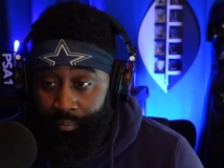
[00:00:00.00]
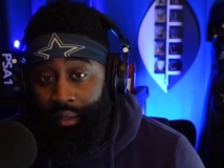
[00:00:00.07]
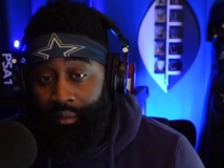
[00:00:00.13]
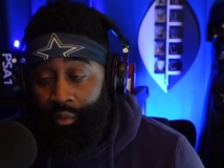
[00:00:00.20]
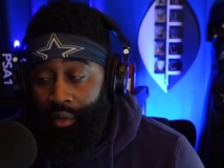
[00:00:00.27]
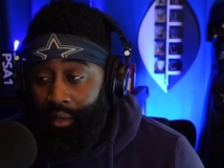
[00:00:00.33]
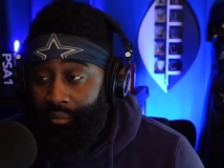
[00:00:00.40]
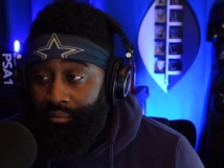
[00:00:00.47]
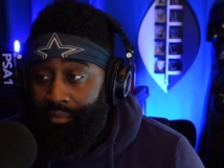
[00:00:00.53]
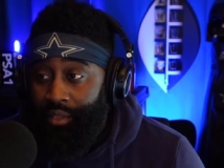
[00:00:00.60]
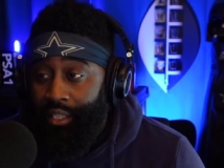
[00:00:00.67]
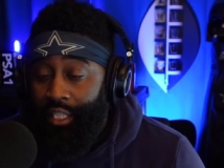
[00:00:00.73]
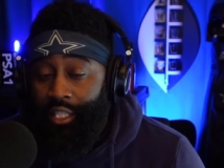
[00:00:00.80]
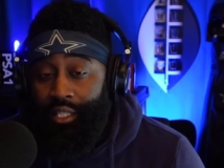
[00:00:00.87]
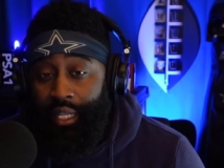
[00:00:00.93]
well,
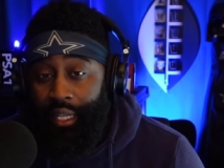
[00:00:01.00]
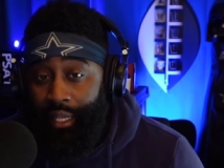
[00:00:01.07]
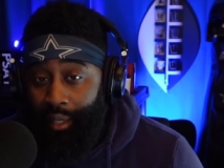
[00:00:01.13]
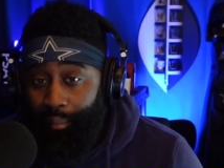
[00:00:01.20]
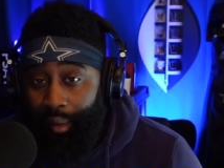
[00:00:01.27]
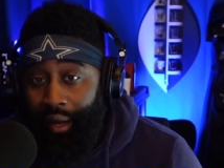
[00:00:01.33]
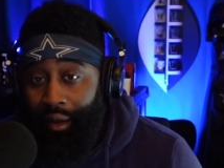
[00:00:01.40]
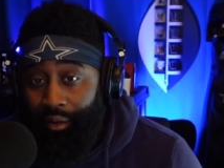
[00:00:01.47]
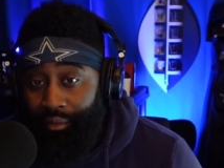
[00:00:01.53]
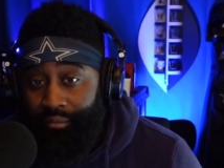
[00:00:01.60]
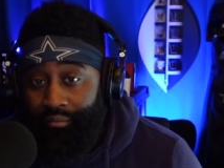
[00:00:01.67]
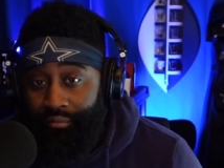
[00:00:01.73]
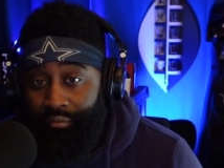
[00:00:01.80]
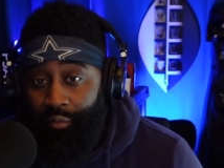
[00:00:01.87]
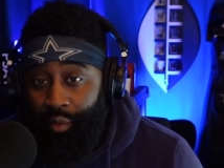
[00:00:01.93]
he's just thinking about
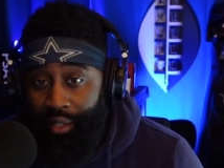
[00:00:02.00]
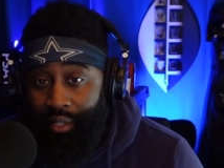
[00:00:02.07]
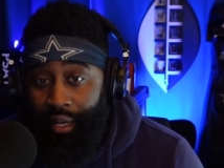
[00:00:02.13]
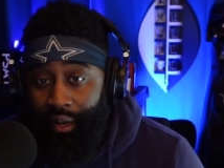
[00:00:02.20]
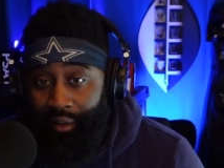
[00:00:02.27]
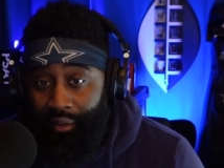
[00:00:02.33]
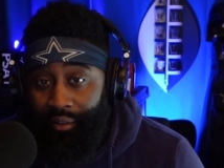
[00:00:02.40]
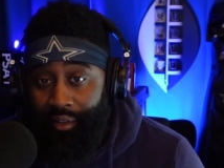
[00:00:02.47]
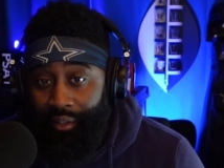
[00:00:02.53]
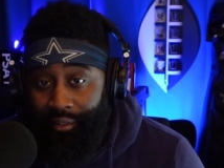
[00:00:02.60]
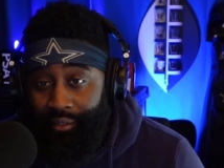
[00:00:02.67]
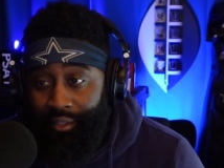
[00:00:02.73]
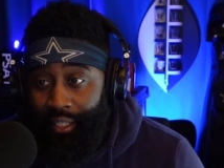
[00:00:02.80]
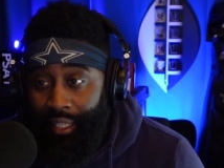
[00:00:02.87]
retiring.